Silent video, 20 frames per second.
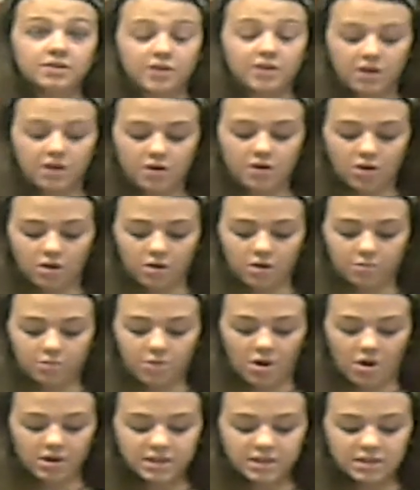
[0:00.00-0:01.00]
There
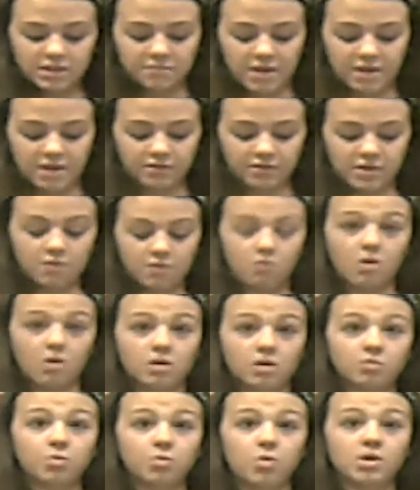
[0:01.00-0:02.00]
are approximately
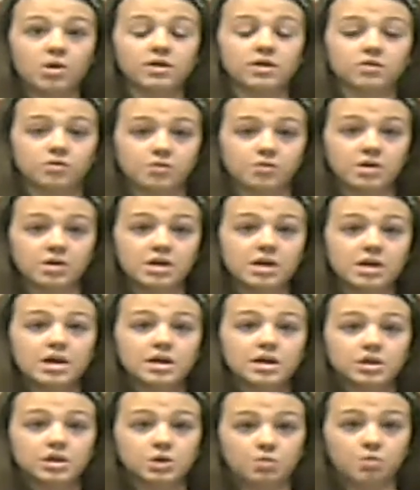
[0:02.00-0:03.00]

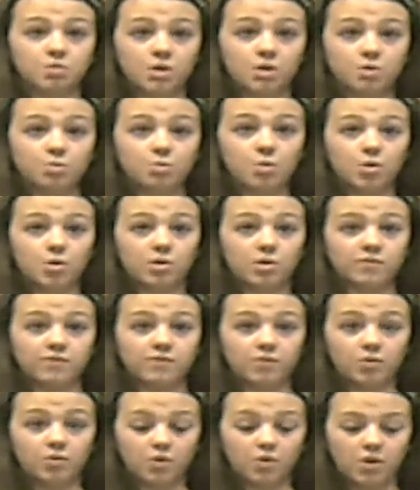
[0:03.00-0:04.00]
1.3 to
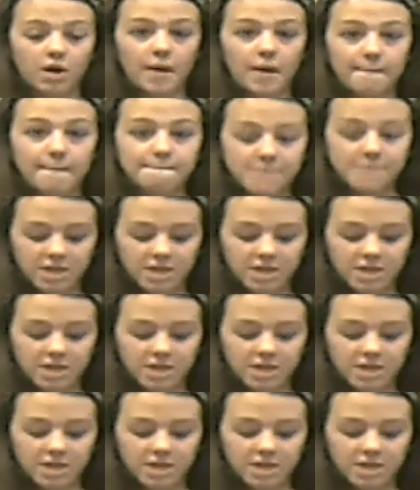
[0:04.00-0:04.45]
1.4